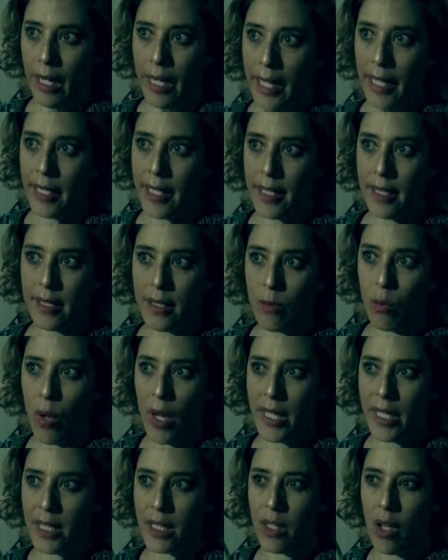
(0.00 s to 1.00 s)
It is
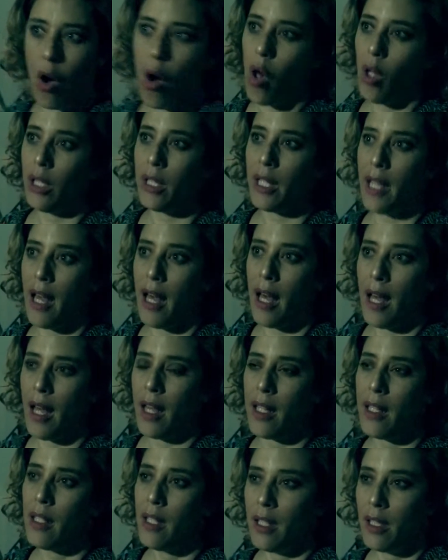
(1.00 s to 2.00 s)
what is called a
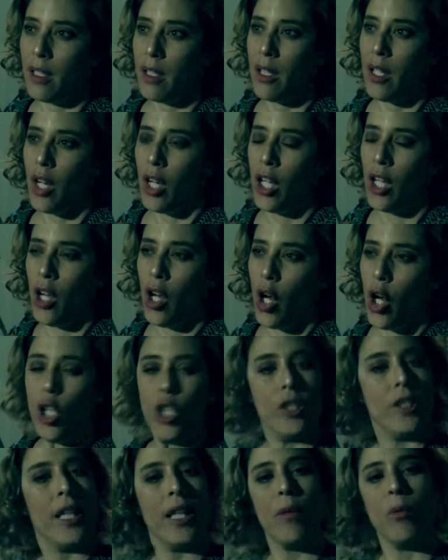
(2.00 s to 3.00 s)

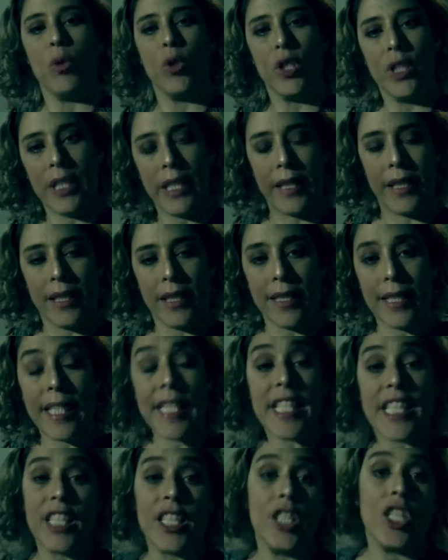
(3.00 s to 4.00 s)
hotel boutique.
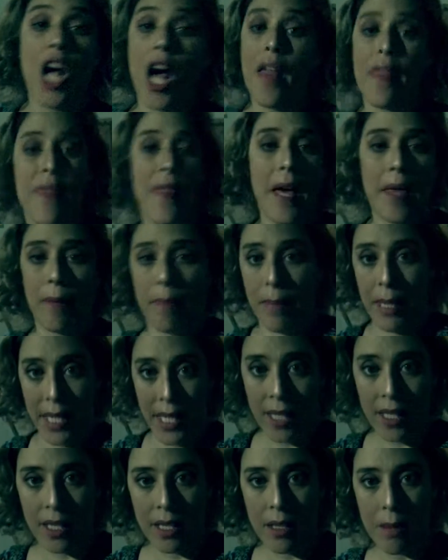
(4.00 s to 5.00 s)
It is not that
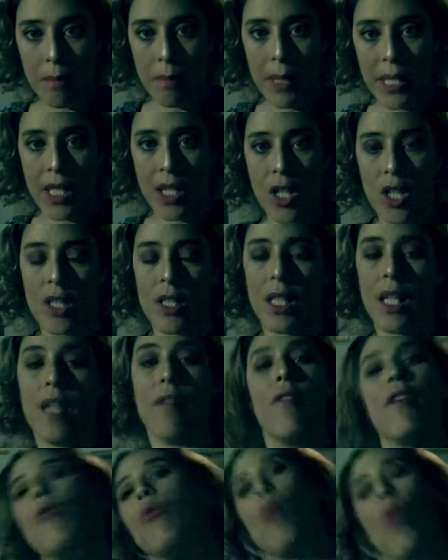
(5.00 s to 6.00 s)
big because
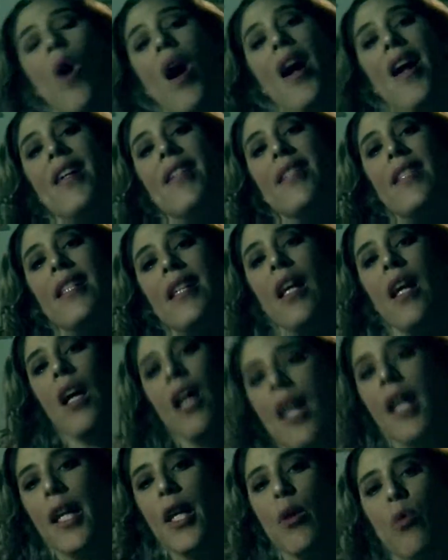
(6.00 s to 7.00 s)
if it was,
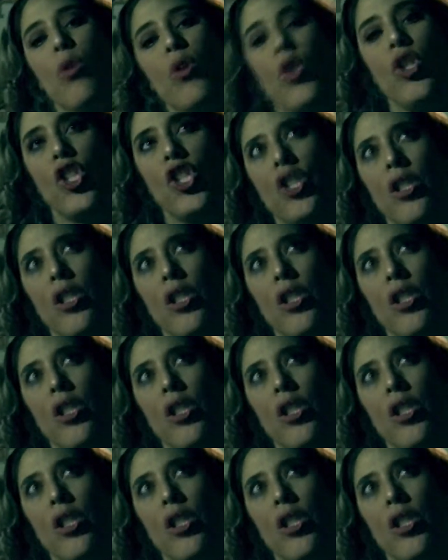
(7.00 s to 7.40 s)
it would